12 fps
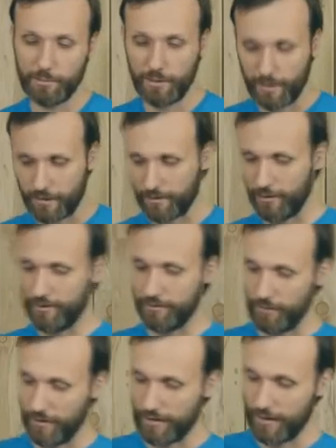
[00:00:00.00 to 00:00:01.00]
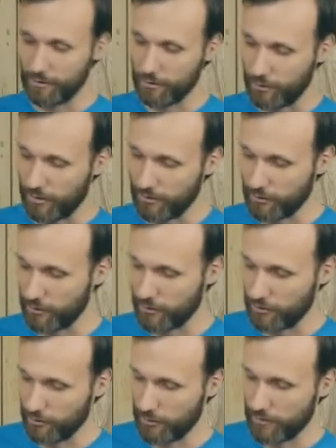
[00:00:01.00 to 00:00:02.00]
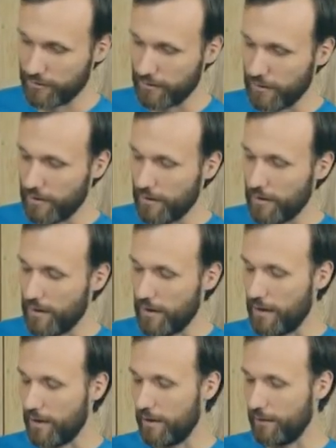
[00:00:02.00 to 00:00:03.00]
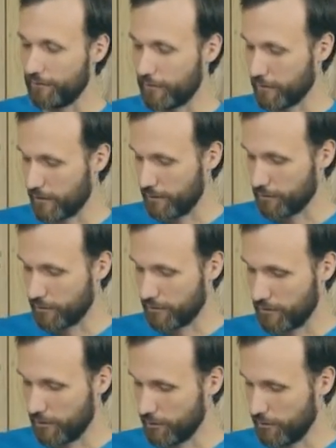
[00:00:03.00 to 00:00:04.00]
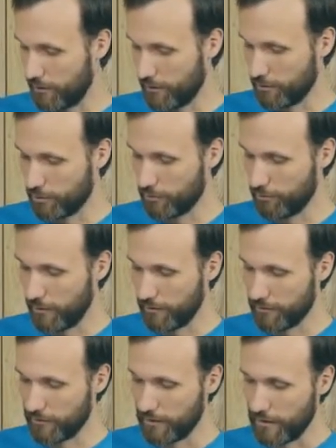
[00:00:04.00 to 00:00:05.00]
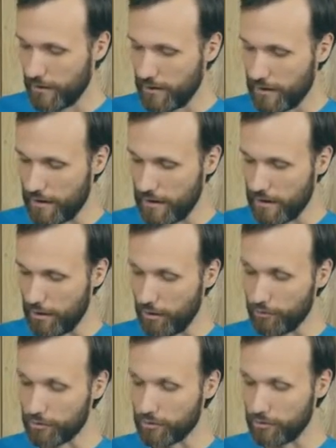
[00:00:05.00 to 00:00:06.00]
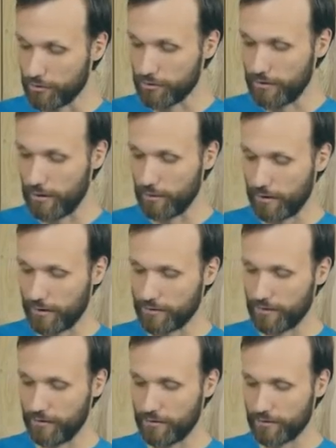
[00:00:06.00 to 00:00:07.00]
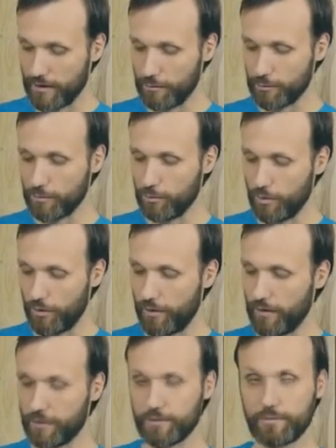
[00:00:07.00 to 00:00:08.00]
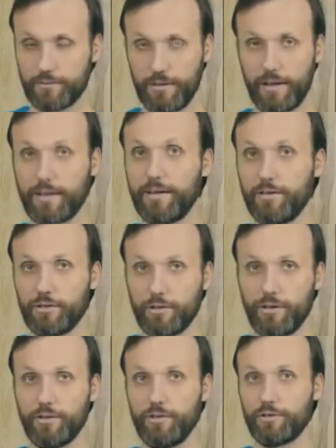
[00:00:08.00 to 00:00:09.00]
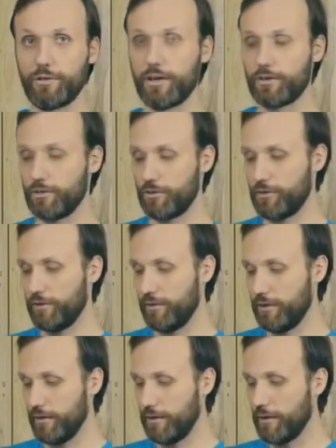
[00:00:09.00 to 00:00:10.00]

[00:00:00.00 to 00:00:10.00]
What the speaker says: like I said, in case you wanted to, you can do it. So it comes with those little improvements. Overall, also now, like I said, it just comes with more things like instructions, DVD.